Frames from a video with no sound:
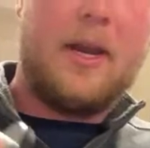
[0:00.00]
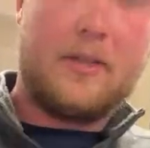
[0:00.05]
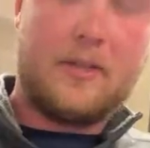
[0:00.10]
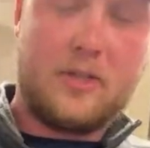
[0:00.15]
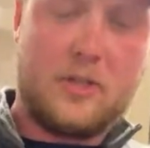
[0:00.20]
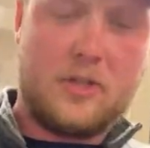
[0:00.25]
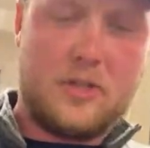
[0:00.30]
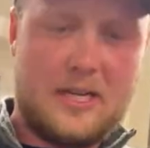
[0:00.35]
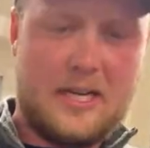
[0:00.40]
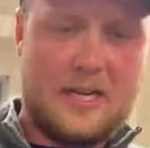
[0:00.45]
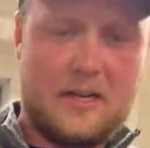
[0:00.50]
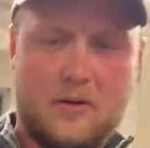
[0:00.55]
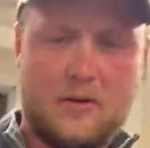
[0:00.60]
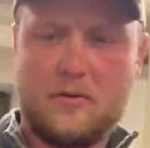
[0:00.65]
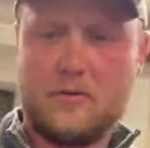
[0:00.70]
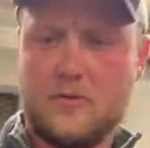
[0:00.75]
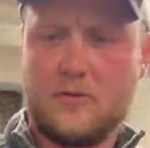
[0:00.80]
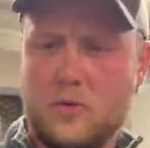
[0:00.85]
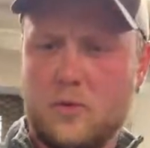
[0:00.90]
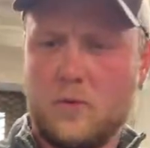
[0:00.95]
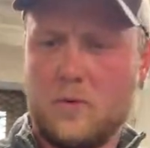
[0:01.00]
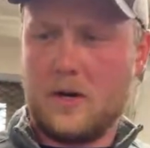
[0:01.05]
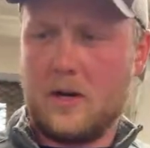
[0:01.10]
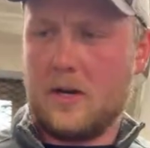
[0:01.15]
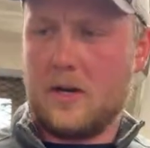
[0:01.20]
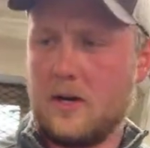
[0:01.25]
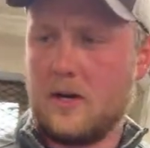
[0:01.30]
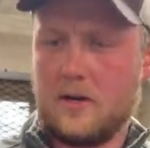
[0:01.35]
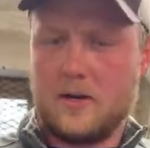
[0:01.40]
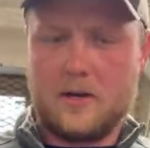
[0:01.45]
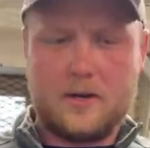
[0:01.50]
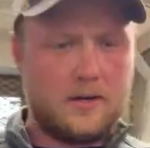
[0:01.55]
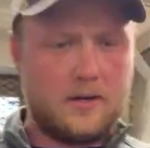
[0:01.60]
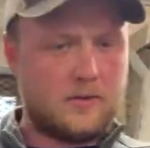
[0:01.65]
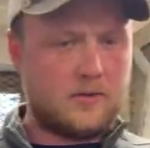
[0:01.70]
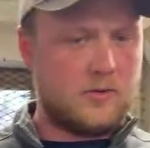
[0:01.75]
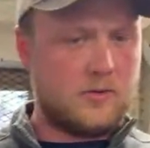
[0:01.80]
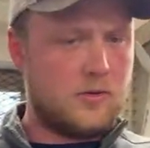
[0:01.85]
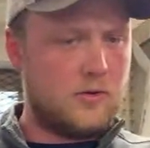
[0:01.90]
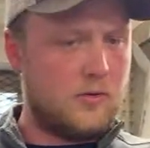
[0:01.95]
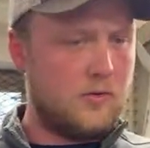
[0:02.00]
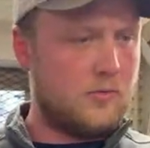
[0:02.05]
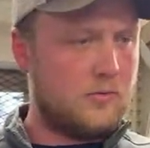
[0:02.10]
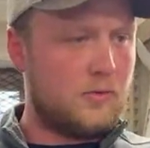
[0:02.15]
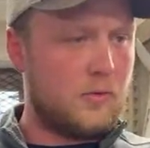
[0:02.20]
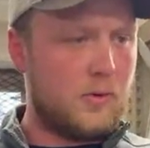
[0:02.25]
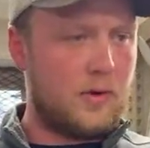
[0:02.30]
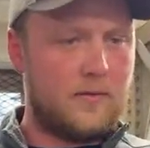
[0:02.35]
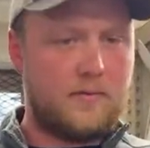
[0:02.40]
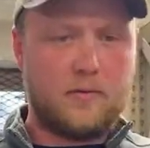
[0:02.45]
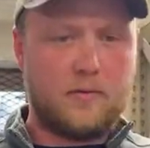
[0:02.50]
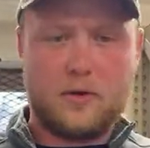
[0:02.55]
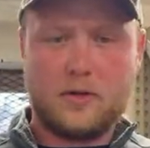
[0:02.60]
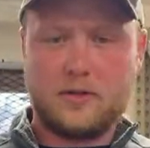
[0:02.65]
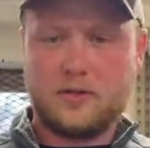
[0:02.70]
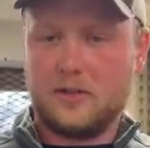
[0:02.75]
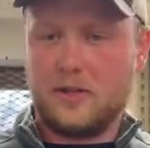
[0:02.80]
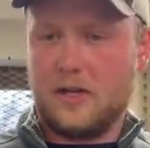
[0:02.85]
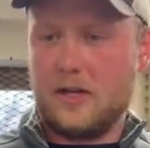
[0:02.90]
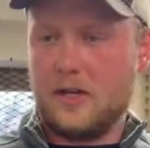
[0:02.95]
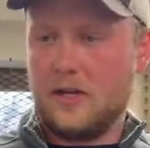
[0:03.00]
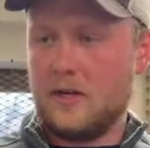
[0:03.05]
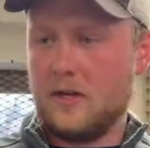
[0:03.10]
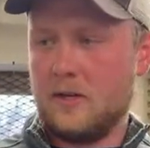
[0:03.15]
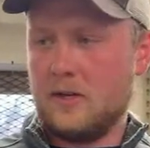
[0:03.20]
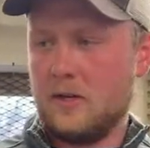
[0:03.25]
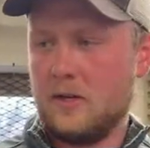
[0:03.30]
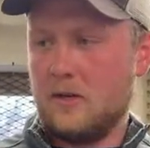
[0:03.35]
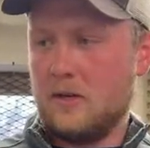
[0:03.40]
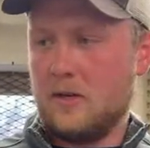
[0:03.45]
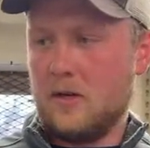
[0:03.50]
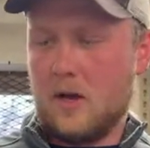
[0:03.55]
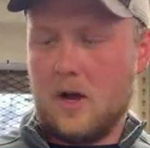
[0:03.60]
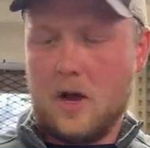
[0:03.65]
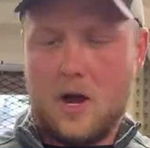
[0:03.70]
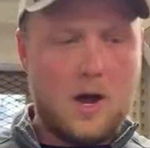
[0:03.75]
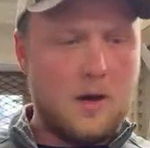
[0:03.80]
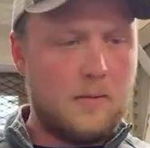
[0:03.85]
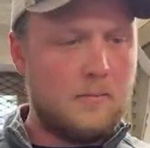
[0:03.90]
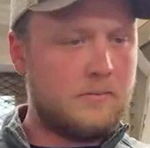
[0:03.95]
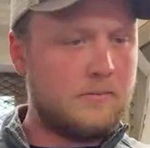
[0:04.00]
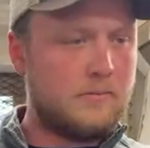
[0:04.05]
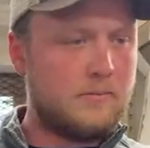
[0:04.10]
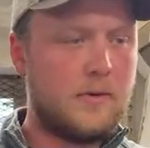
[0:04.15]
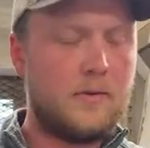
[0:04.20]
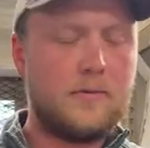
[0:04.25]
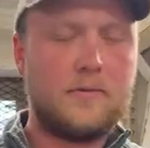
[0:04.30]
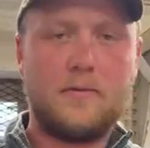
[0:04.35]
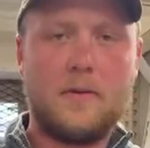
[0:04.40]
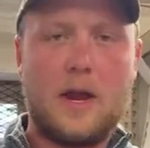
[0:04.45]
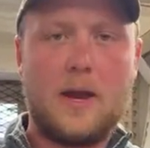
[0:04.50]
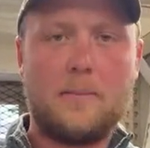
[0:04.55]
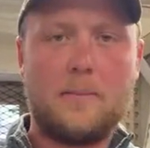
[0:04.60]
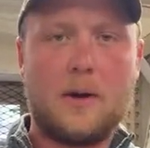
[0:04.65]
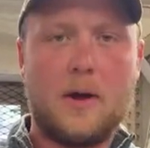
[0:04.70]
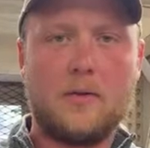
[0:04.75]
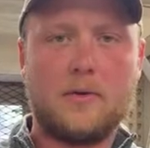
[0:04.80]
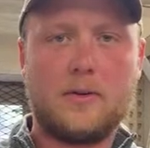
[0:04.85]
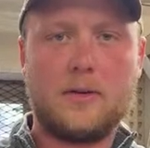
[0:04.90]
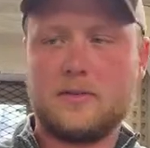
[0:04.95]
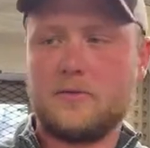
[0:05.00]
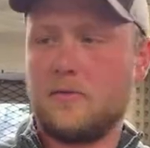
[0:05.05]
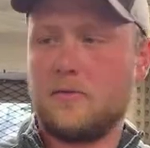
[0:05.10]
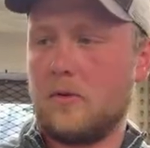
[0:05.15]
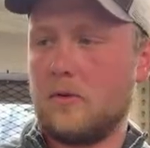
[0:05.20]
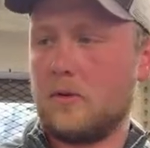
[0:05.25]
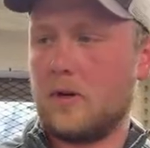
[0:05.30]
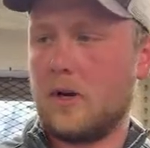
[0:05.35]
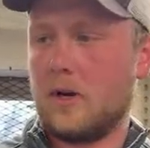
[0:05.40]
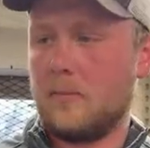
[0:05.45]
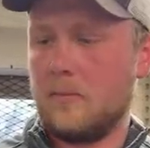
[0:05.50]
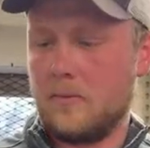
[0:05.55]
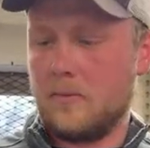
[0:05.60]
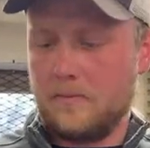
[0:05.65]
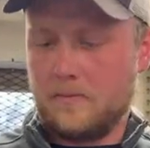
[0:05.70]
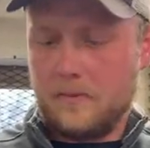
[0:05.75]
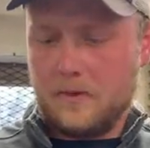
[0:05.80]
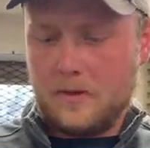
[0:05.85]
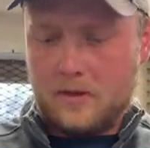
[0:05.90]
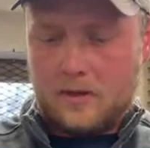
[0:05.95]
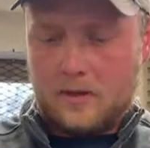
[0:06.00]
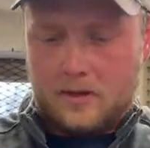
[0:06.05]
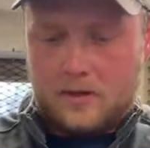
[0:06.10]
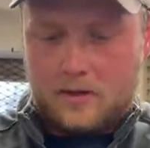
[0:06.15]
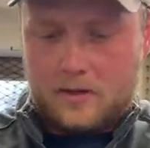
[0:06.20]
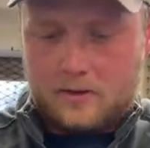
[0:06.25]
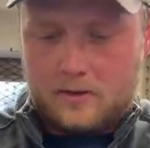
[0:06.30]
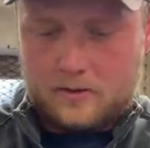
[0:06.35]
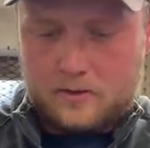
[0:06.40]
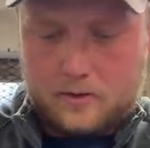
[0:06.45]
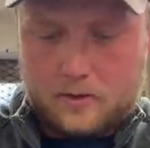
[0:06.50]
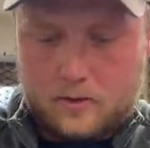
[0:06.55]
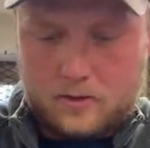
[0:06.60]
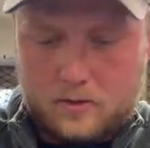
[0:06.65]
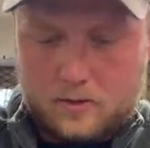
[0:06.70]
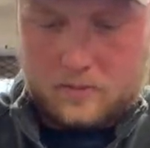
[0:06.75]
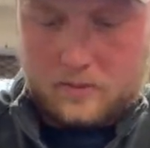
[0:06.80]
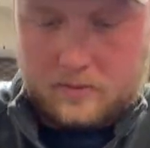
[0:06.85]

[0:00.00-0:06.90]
a, I don't know, 22, 24 inch leader um, of eight pound test fluorocarbon. So